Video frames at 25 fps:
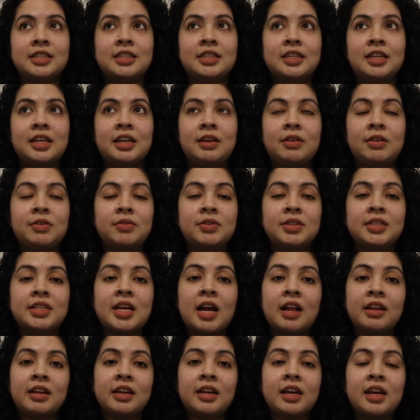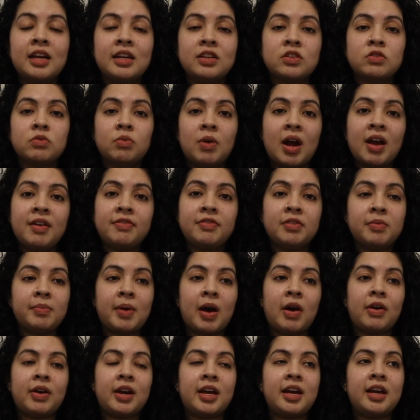he was telling his wife
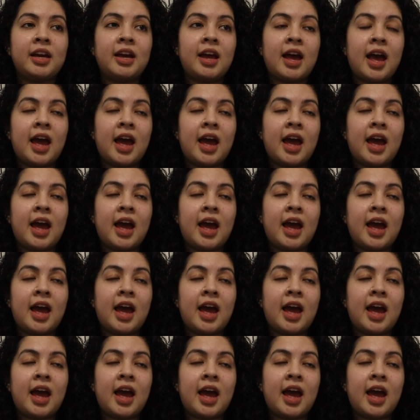about it,